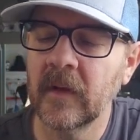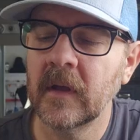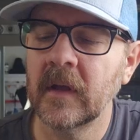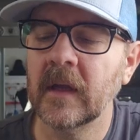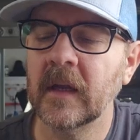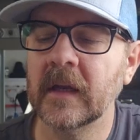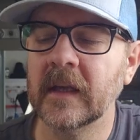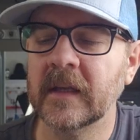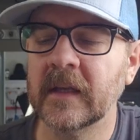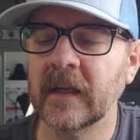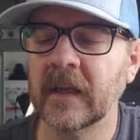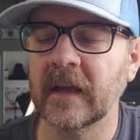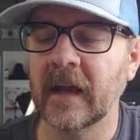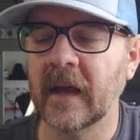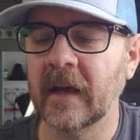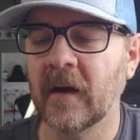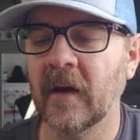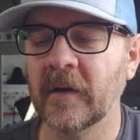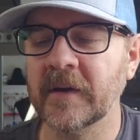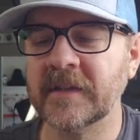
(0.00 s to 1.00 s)
And again,
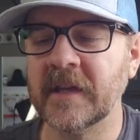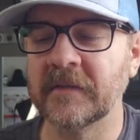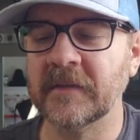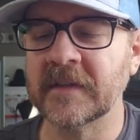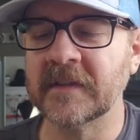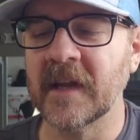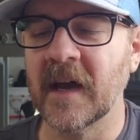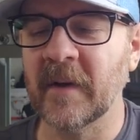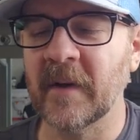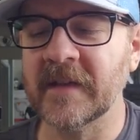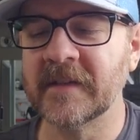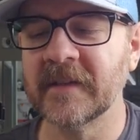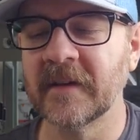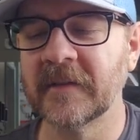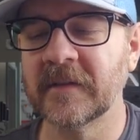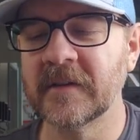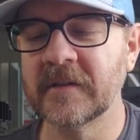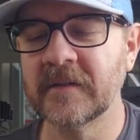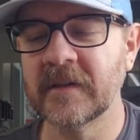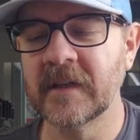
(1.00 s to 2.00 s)
I always have to stop myself
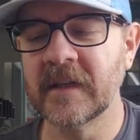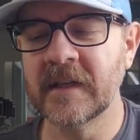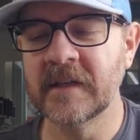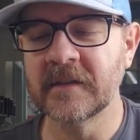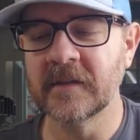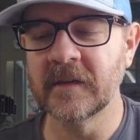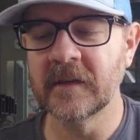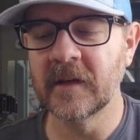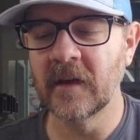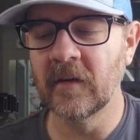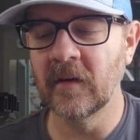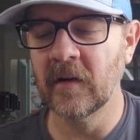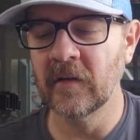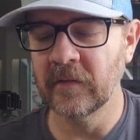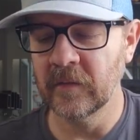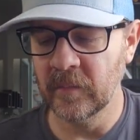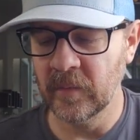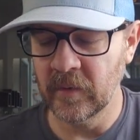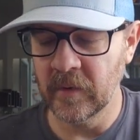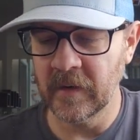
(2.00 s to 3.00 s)
because you can easily go
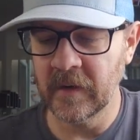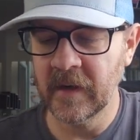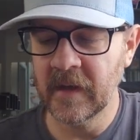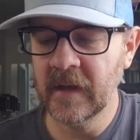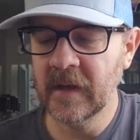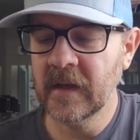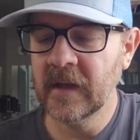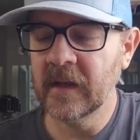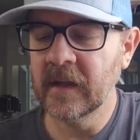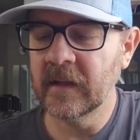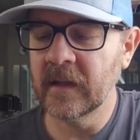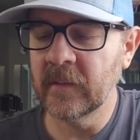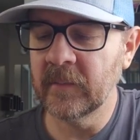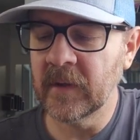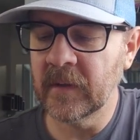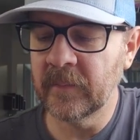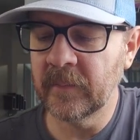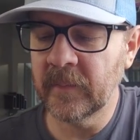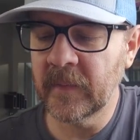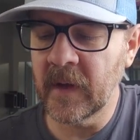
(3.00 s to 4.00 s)
overboard. And let
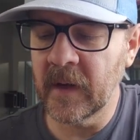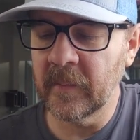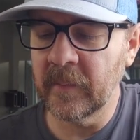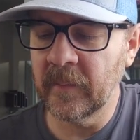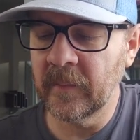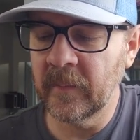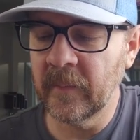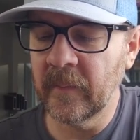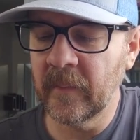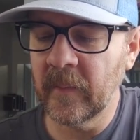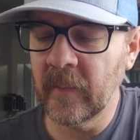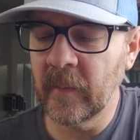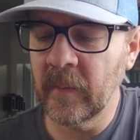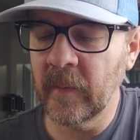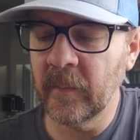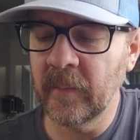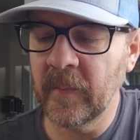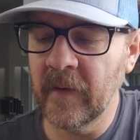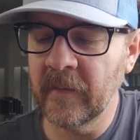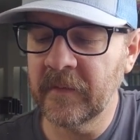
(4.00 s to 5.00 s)
me I'm going
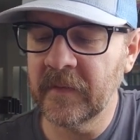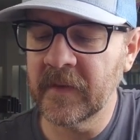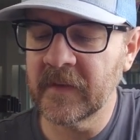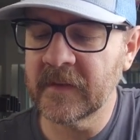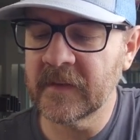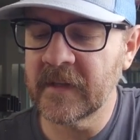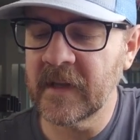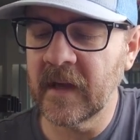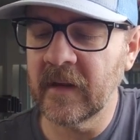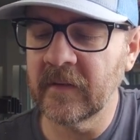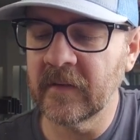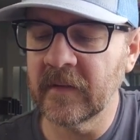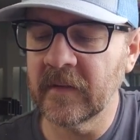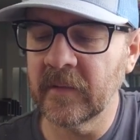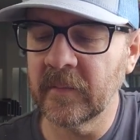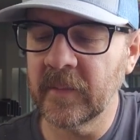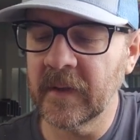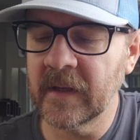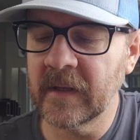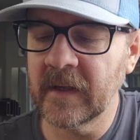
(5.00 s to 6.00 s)
to buff this down a little
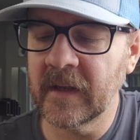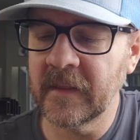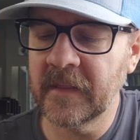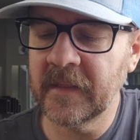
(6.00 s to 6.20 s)
bit. I'm